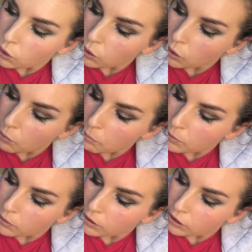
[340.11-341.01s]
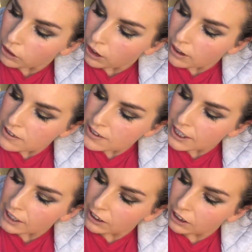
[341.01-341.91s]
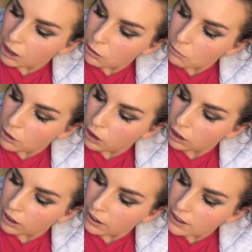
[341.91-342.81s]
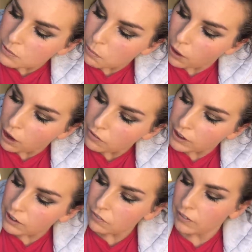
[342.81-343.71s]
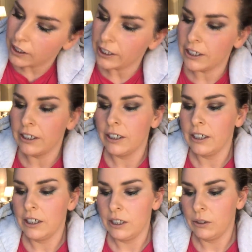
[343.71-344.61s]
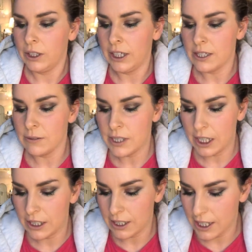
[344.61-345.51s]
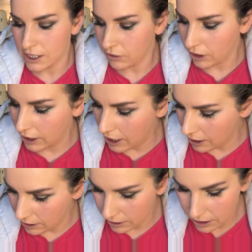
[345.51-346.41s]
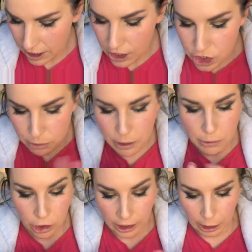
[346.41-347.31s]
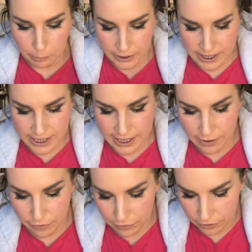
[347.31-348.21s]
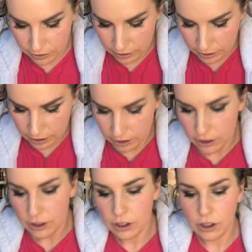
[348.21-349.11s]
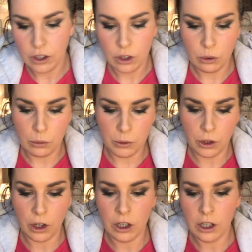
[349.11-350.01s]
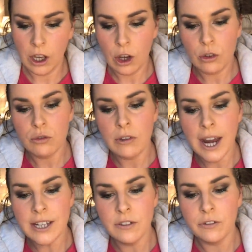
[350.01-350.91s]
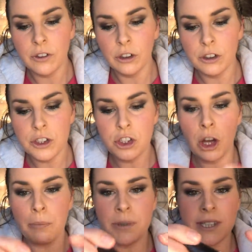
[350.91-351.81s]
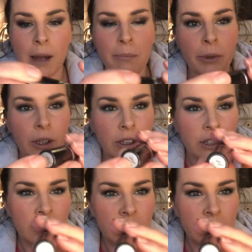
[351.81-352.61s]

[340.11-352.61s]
Nope. Not a single mark. That's perfectly fine. Get some sanitizer on that. Some of them are a little bit stiff. What we got? Red full stop sample.